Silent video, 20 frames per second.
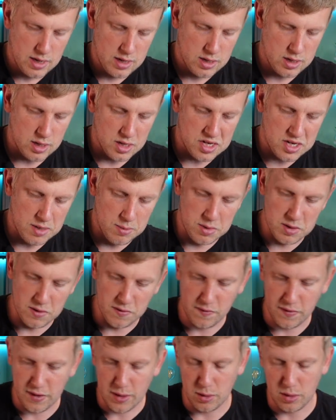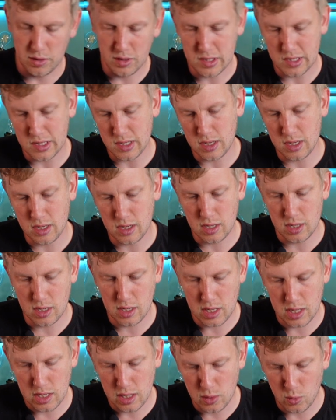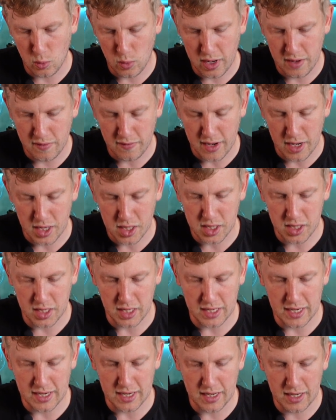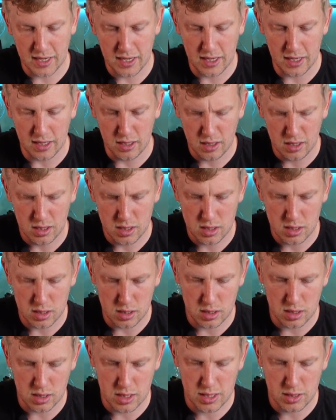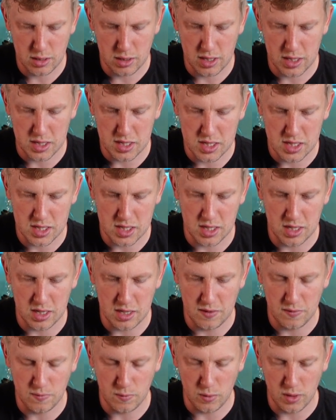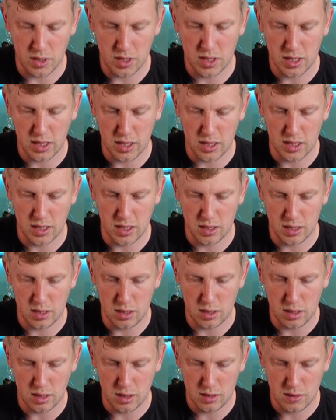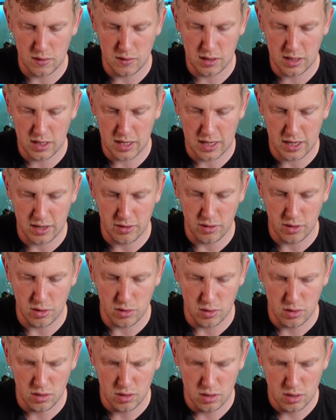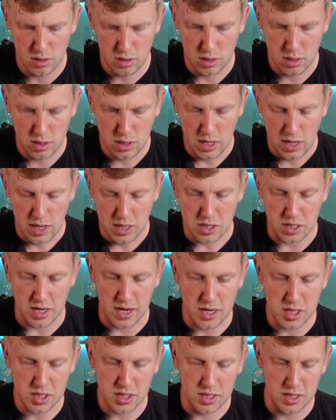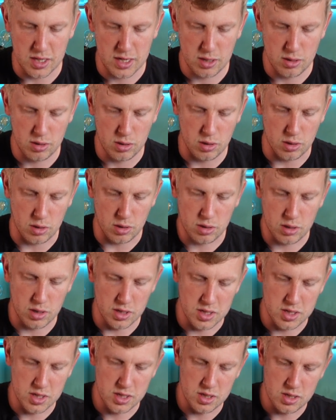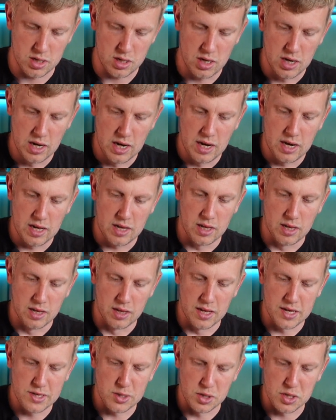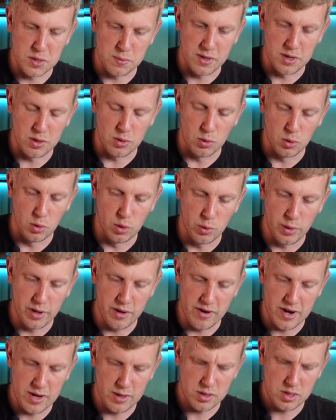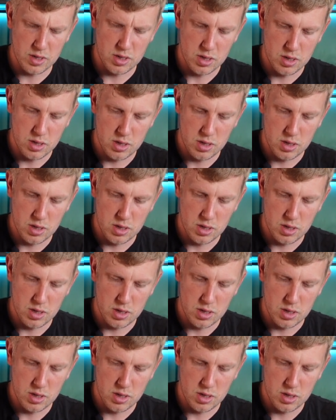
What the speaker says: I seem to have found the way of actually getting here. So now let's see if we can carry on. So actually now look, this will spin all the way around,